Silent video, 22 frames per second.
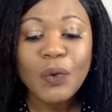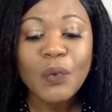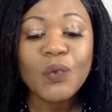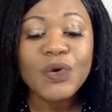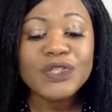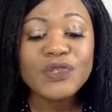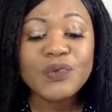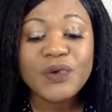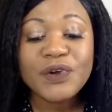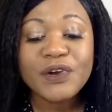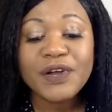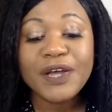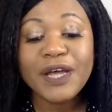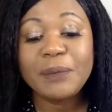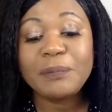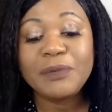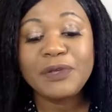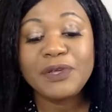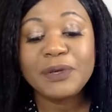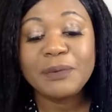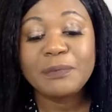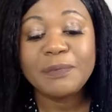what we're
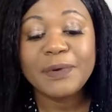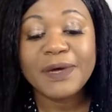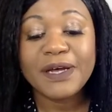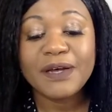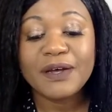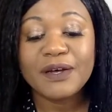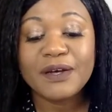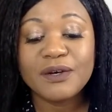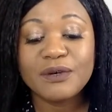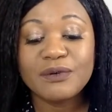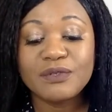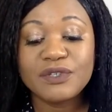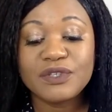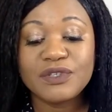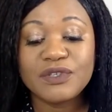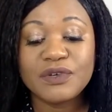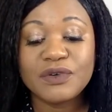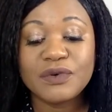happy about.